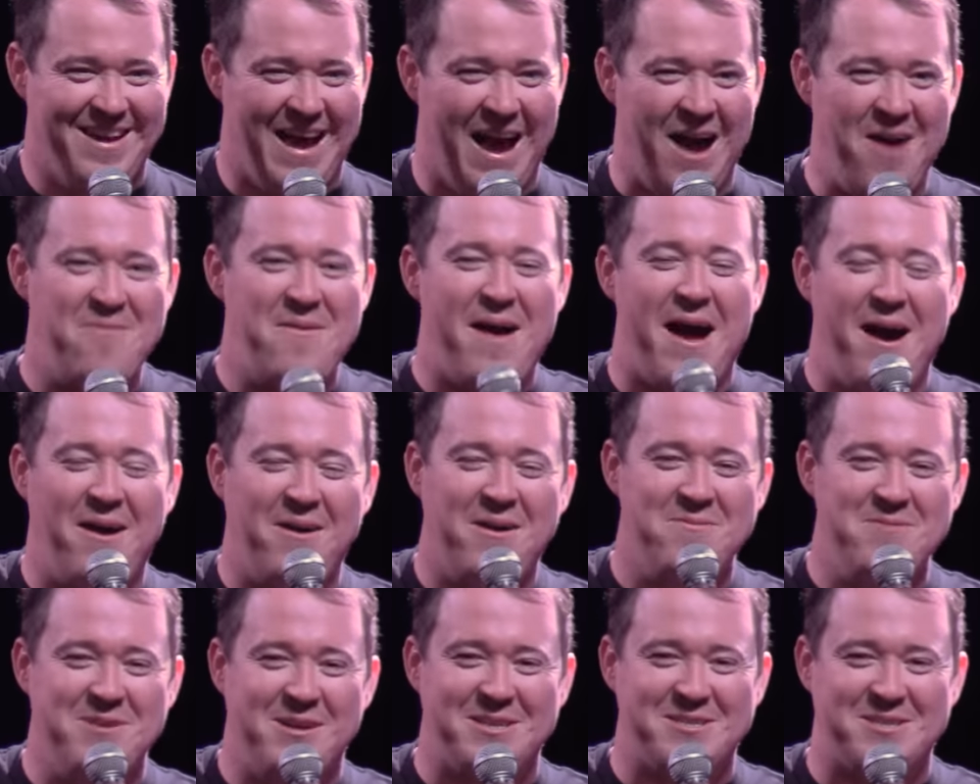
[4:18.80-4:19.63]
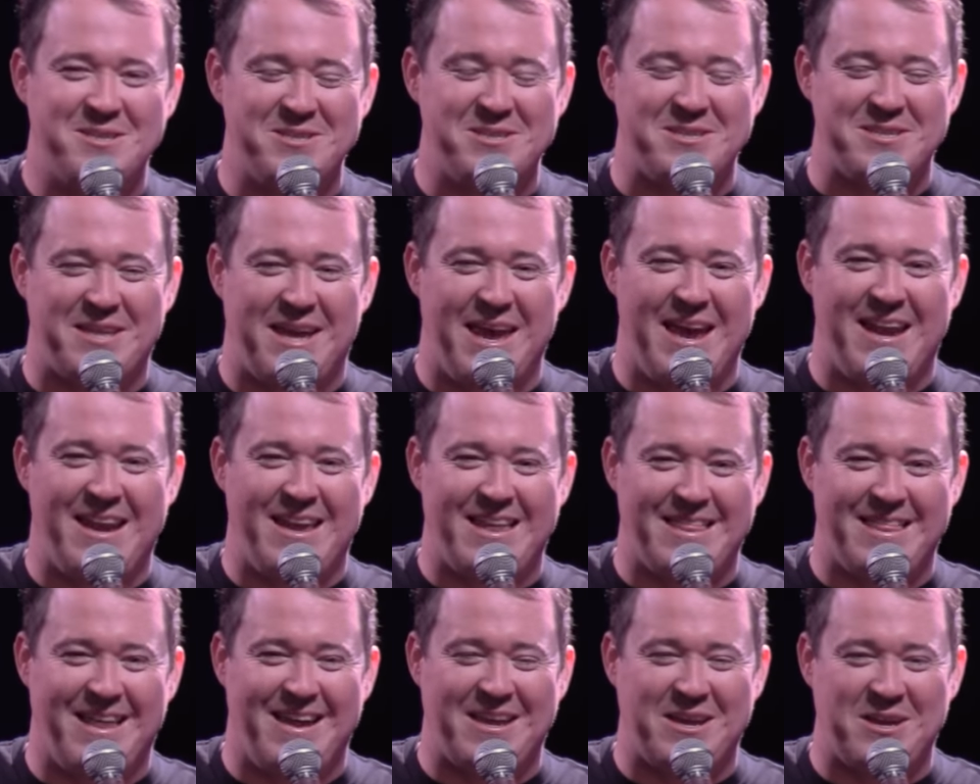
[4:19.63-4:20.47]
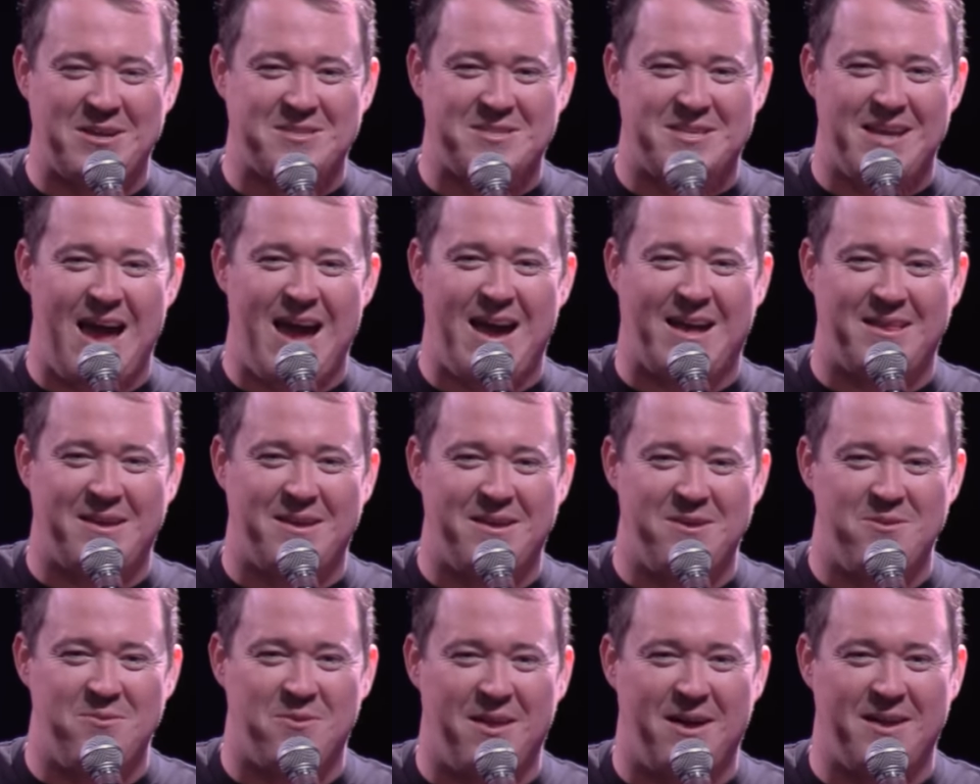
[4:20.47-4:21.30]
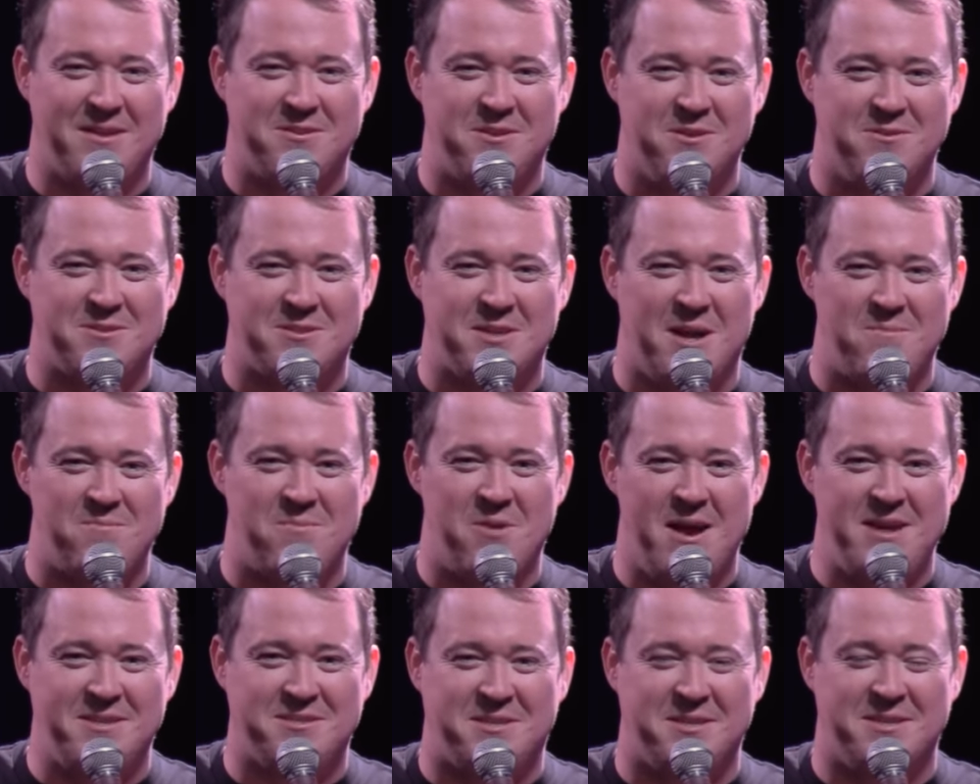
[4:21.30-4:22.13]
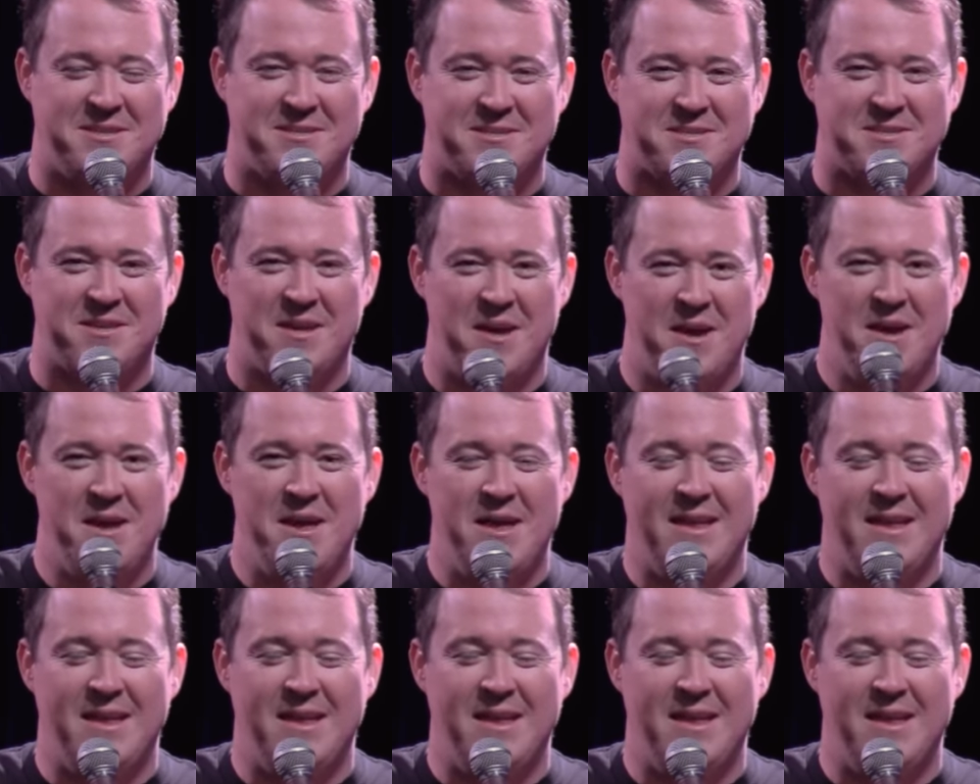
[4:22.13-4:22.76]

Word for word: How come you guys are just getting, like, exactly, you were like, do something racist.